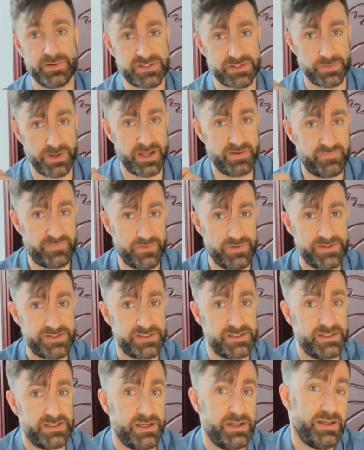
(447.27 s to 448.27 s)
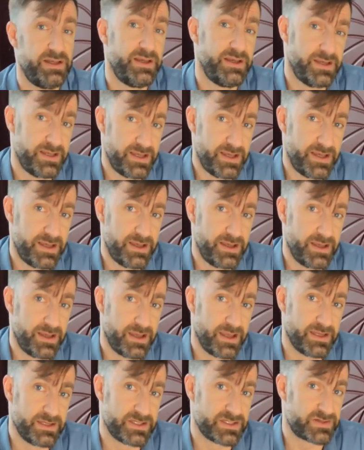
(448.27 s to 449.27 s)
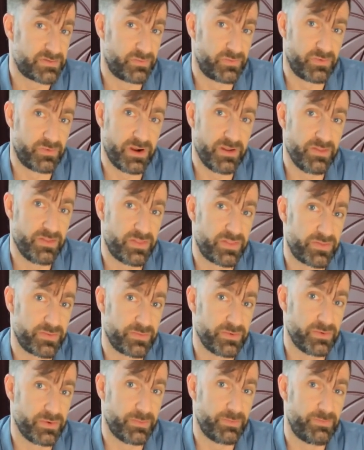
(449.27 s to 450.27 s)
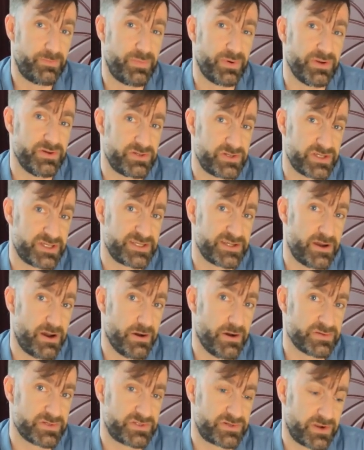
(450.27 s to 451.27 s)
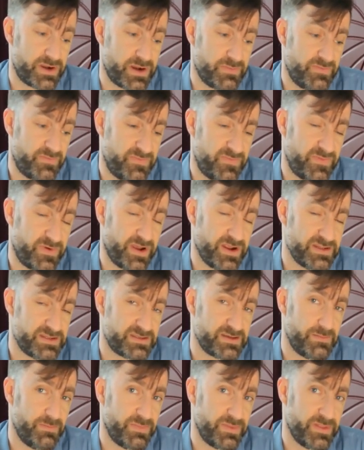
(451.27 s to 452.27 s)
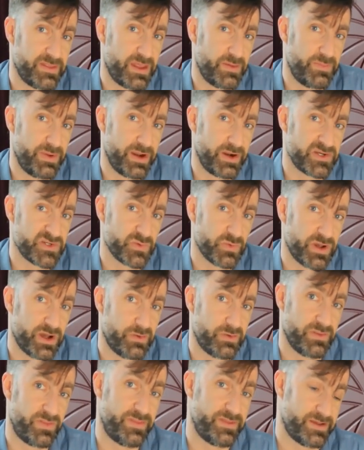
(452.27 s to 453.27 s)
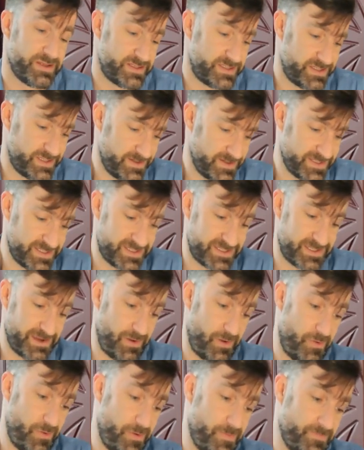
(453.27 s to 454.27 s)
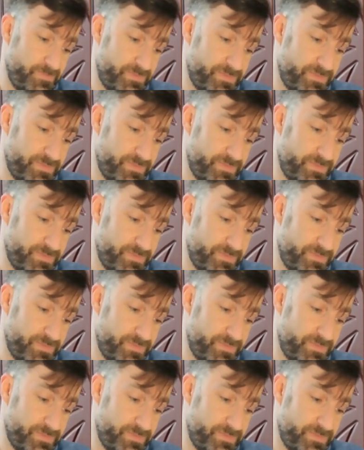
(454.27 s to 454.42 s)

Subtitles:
put some headphones in and just run through a bunch of songs and try to find something that pairs well with this. So,